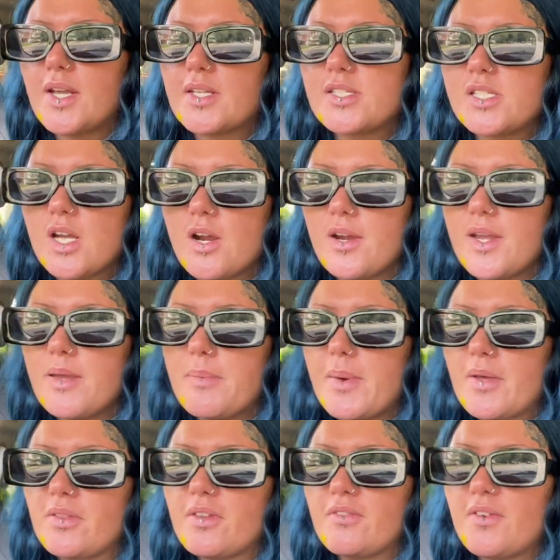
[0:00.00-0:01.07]
I'm sorry
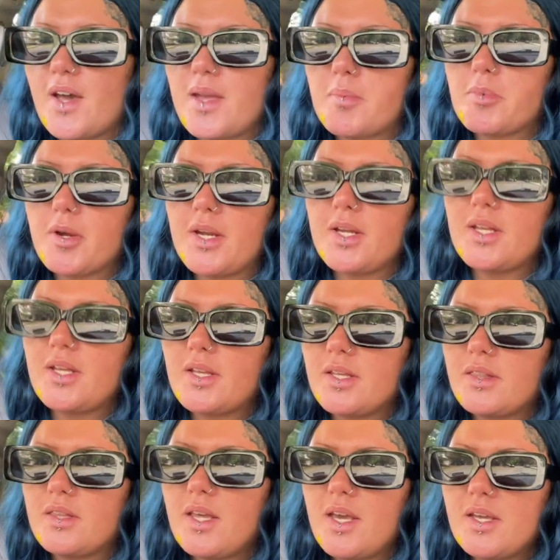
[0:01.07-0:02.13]
about the vibrating
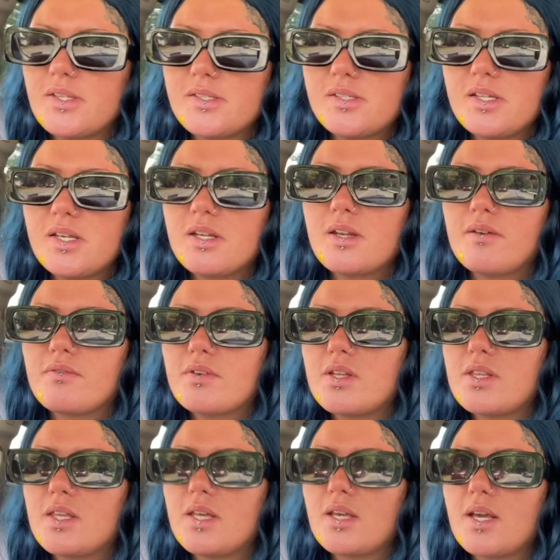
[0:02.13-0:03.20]
and the AC and
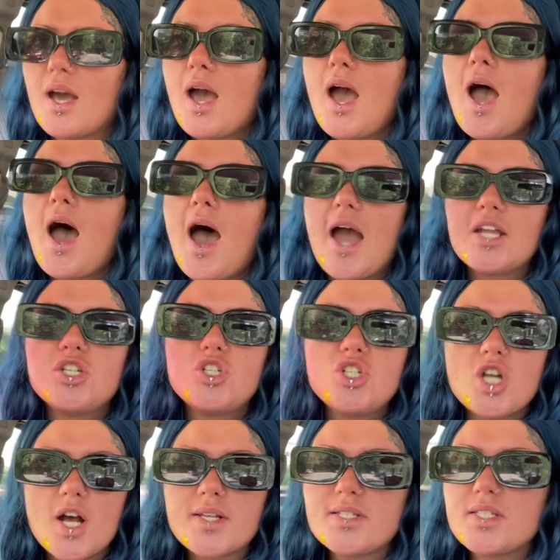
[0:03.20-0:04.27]
everything. I
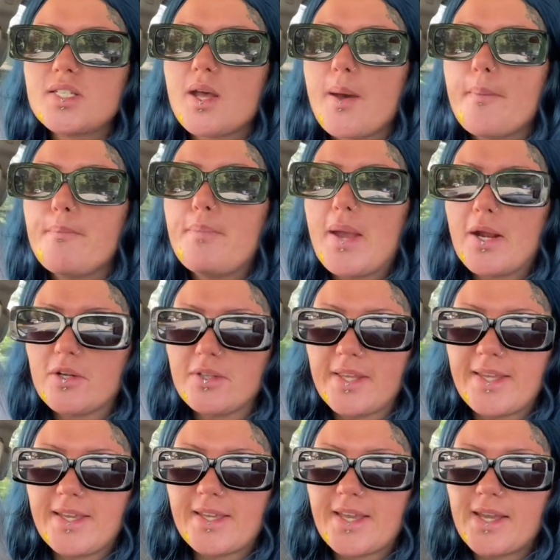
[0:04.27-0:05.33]
just
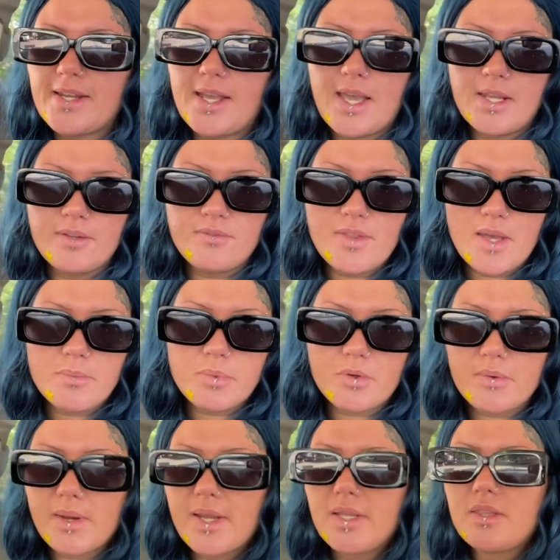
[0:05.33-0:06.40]
barely got ahead of that
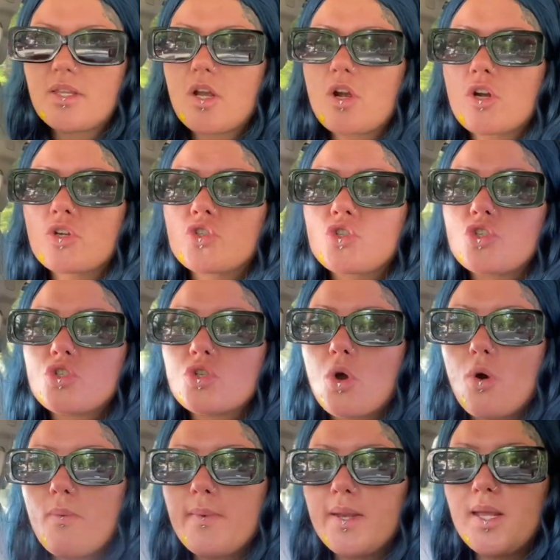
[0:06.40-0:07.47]
parade. There are
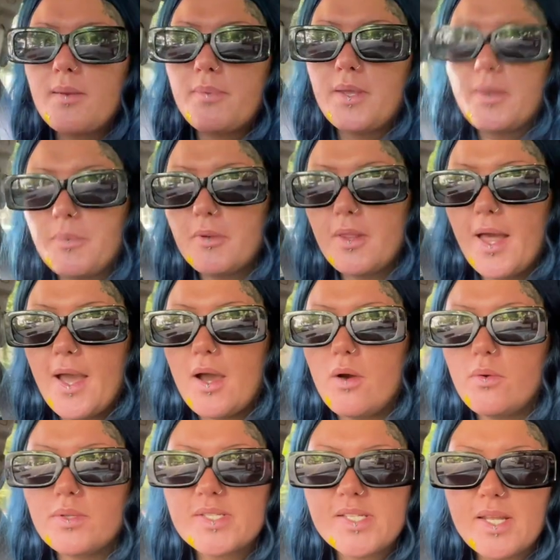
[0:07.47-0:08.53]
so many people
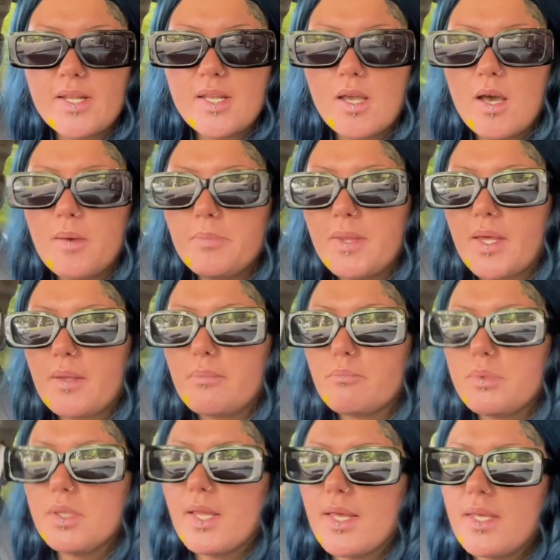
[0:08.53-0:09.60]
out setting up like
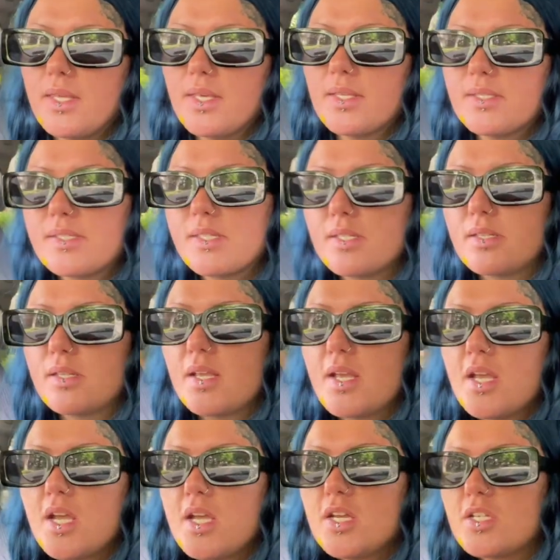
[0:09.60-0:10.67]
blankets
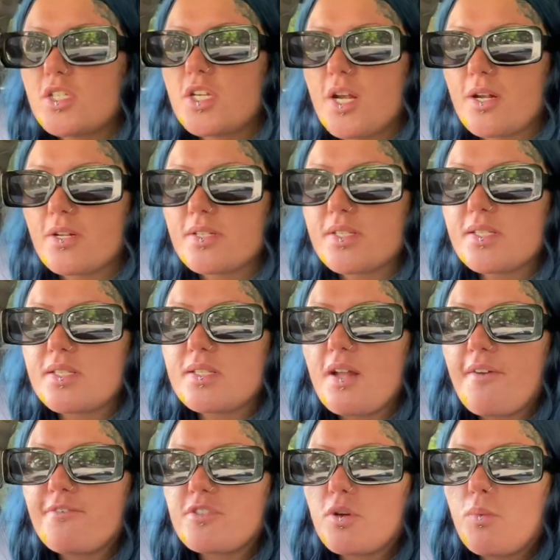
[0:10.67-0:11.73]
and chairs and
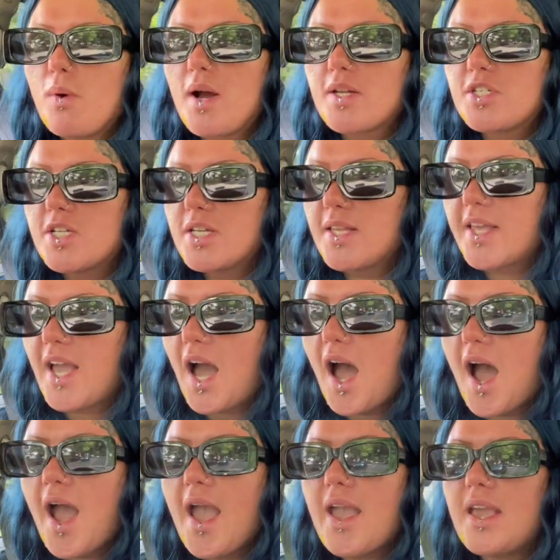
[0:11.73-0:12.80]
stuff to watch it. Like
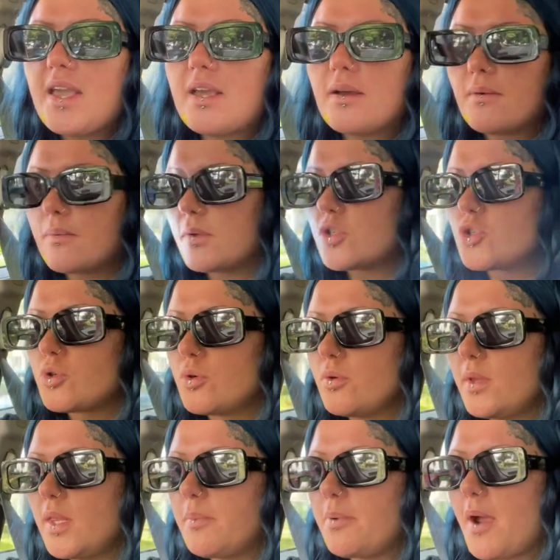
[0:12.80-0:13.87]
I
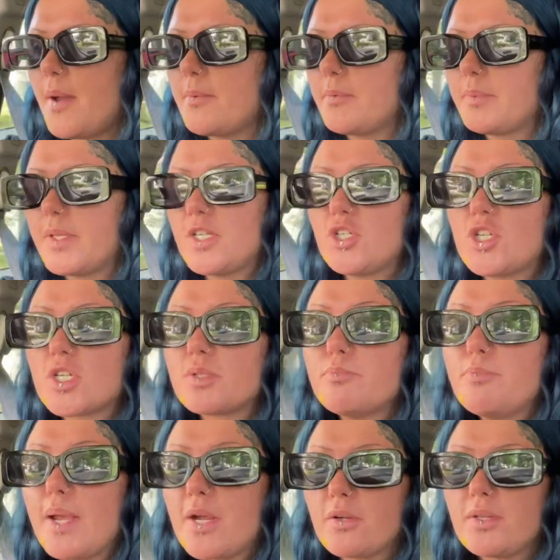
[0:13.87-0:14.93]
truly probably
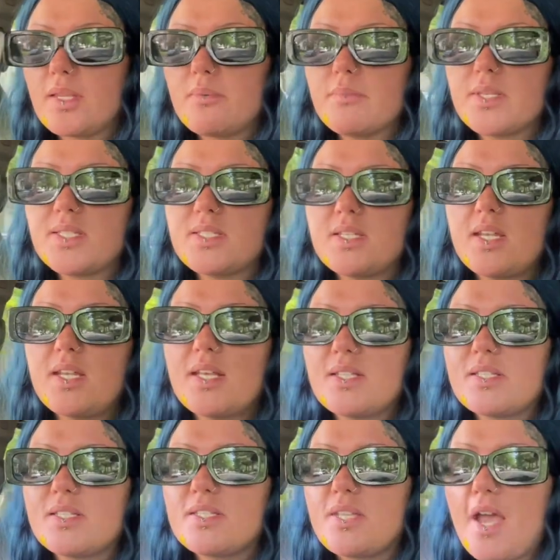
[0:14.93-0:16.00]
just barely missed it.
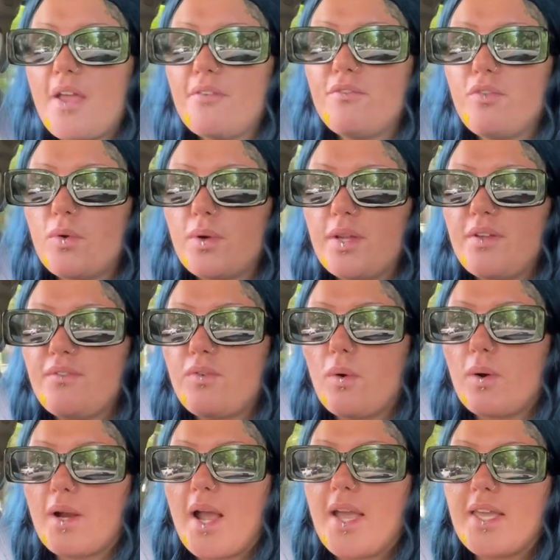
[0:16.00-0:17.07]
It's
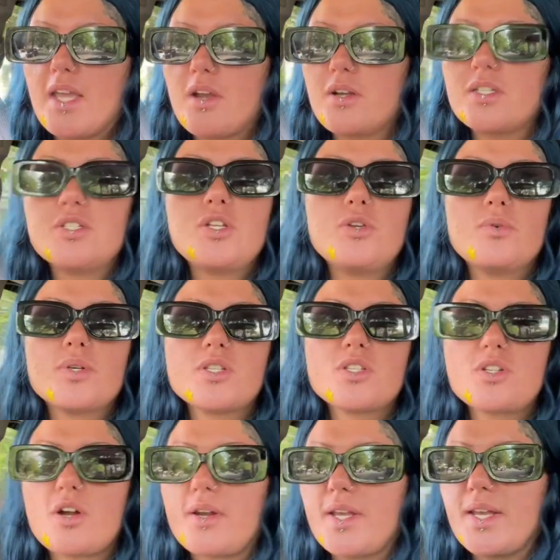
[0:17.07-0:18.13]
1044. I guarantee you it's
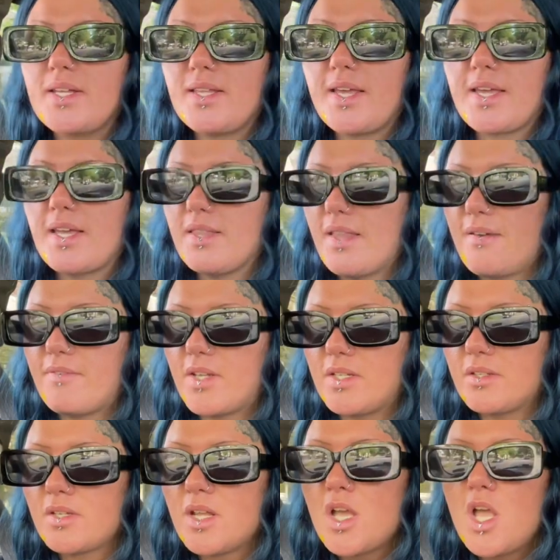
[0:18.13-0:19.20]
starting at like
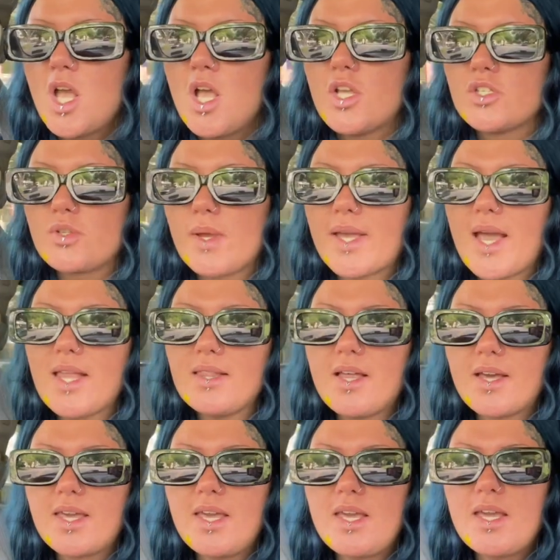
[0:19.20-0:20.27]
11. So I got
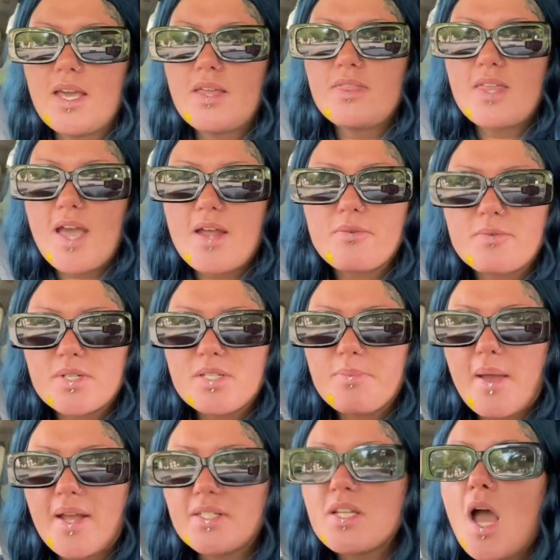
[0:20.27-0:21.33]
lucky in that
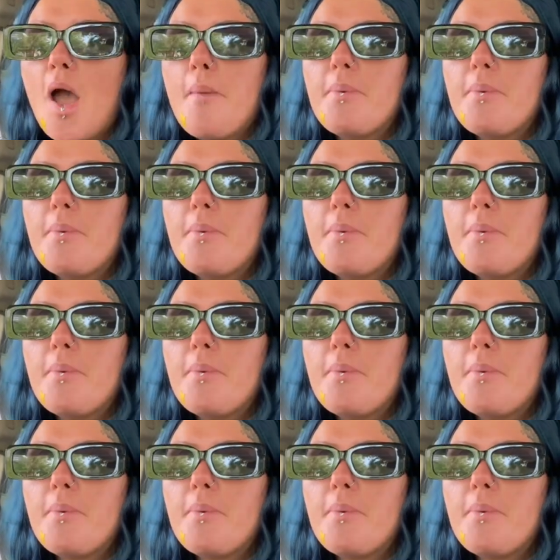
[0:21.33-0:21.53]
respect.